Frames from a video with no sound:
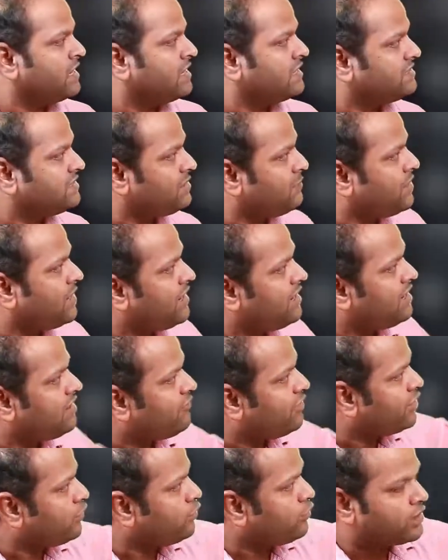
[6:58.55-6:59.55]
Similarly,
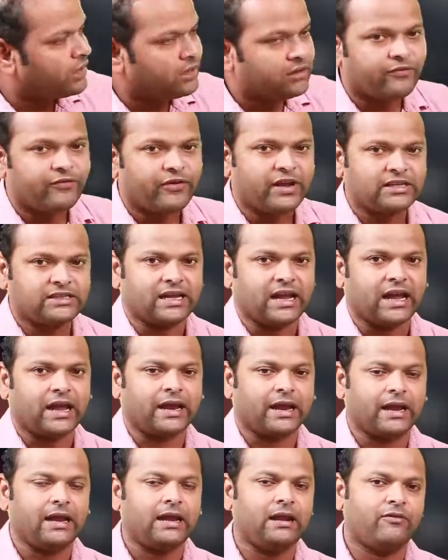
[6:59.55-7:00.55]
when you look at the phase
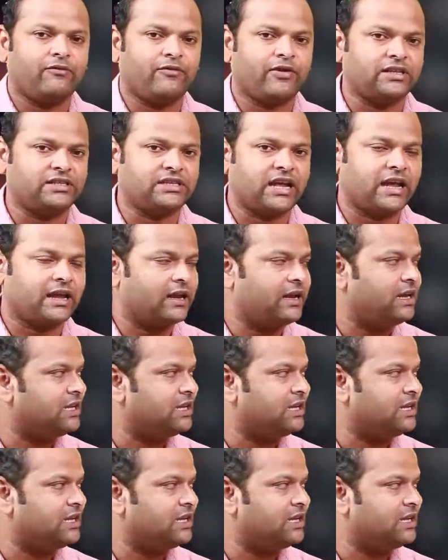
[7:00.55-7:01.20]
angle